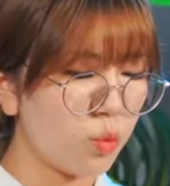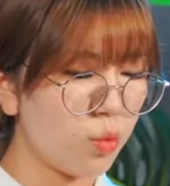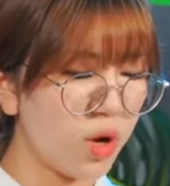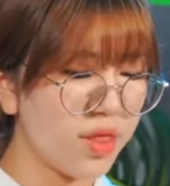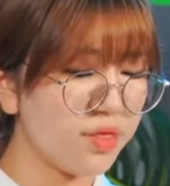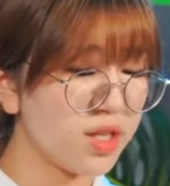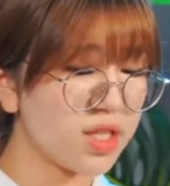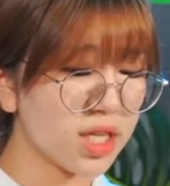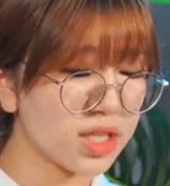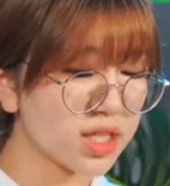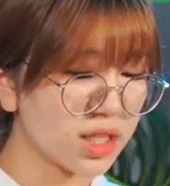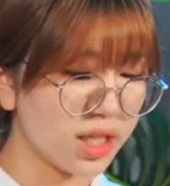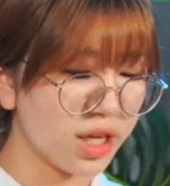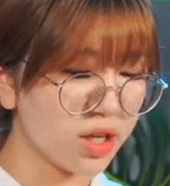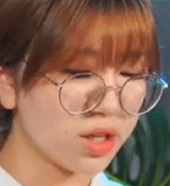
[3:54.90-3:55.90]
When the dust
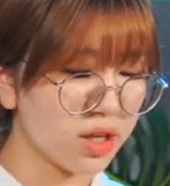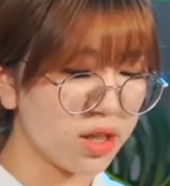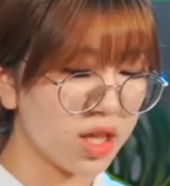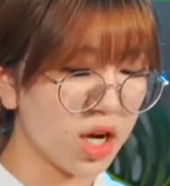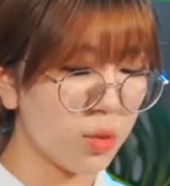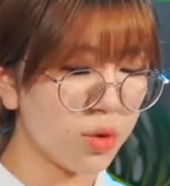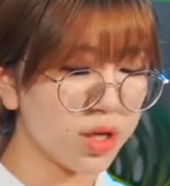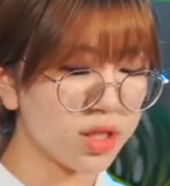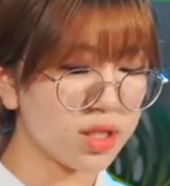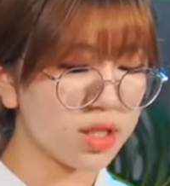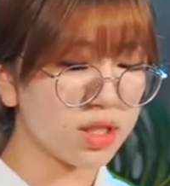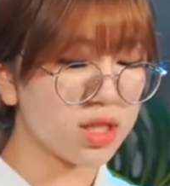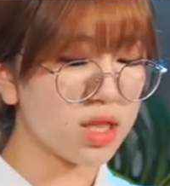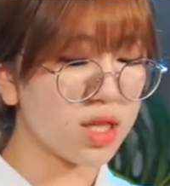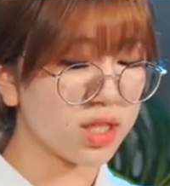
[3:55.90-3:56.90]
cleared, there was
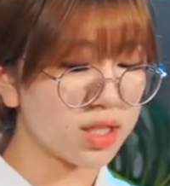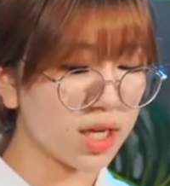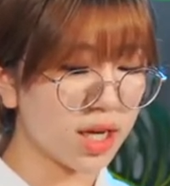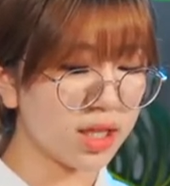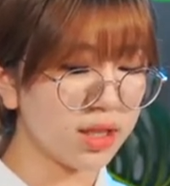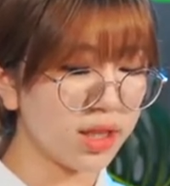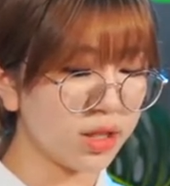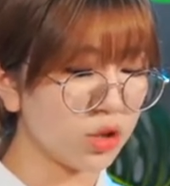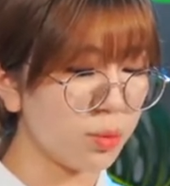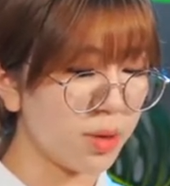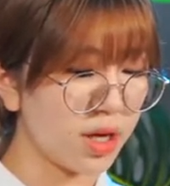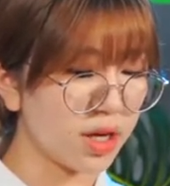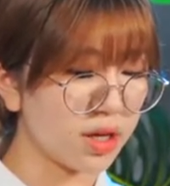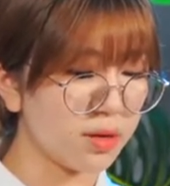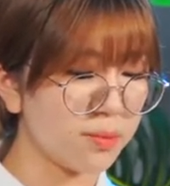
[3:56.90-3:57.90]
the second little
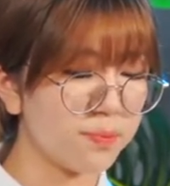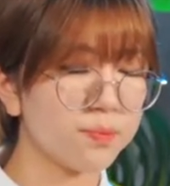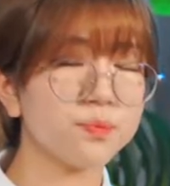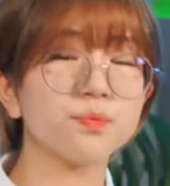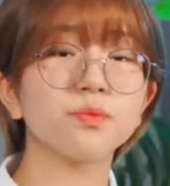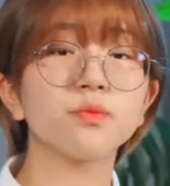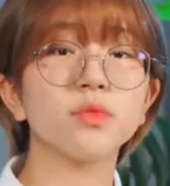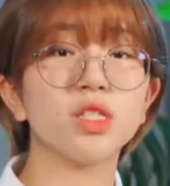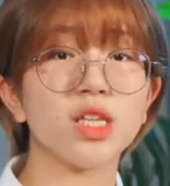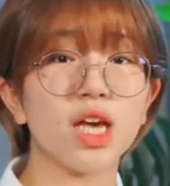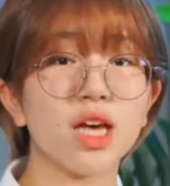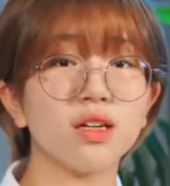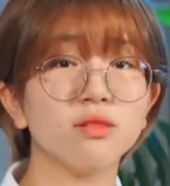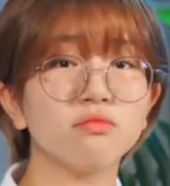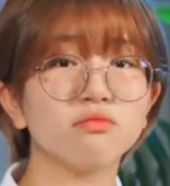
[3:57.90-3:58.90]
pig,
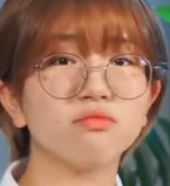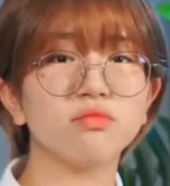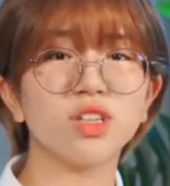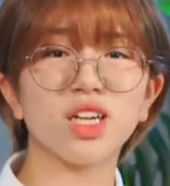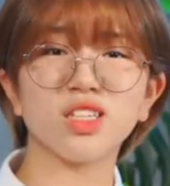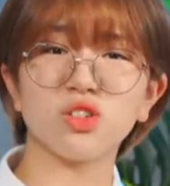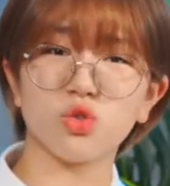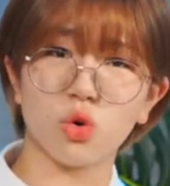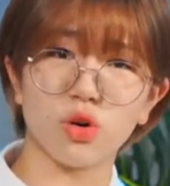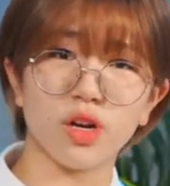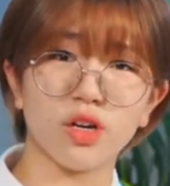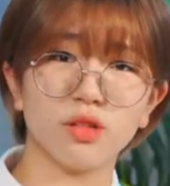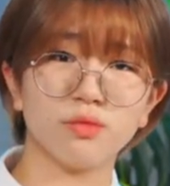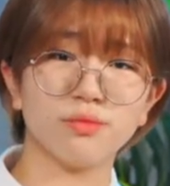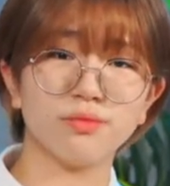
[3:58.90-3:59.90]
dead as a
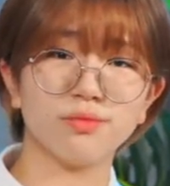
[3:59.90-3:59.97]
doornail.